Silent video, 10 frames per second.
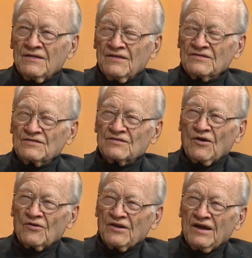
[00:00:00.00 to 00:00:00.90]
this is
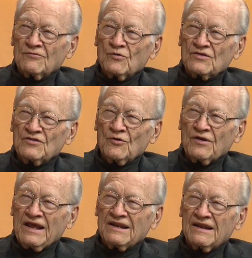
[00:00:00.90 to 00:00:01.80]
all done with
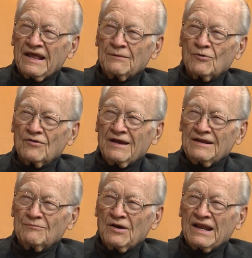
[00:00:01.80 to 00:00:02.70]
donated labor
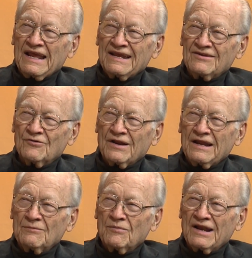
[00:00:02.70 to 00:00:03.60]
and money,
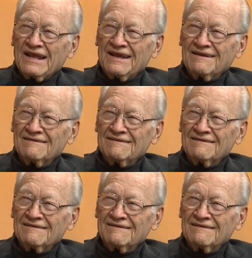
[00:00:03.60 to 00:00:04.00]
donated money.